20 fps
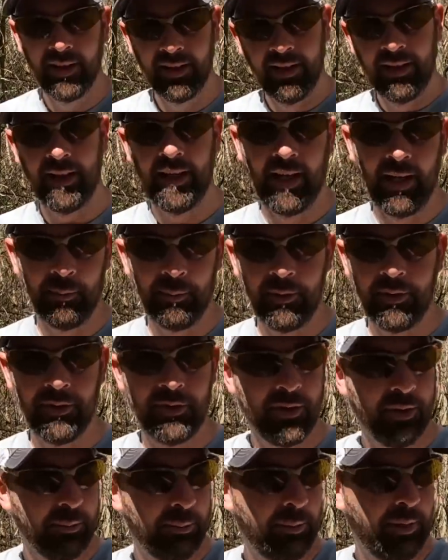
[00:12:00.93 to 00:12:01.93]
and it
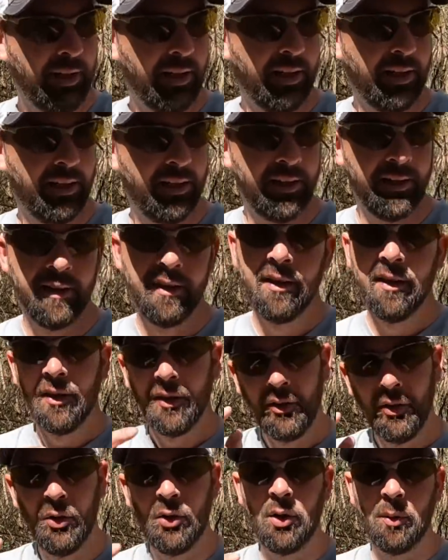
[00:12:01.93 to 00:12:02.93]
happened to me.
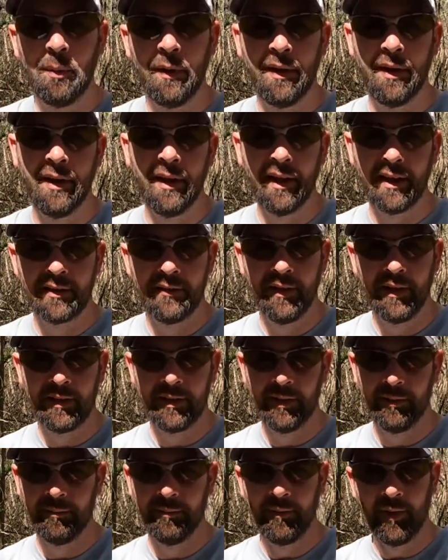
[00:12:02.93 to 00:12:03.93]
You could be the next
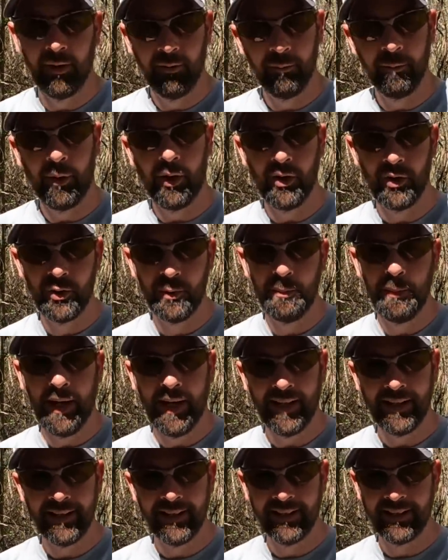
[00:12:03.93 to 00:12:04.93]
victim of March
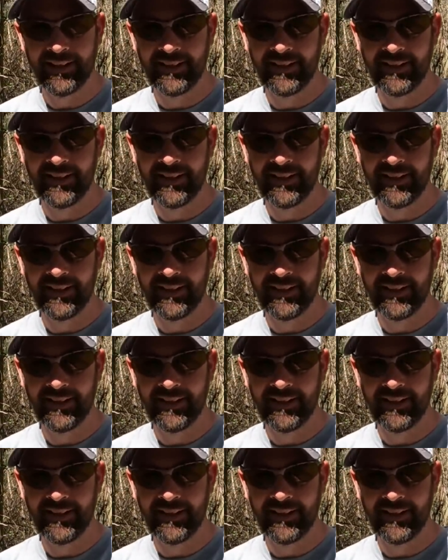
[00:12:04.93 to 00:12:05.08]
Madness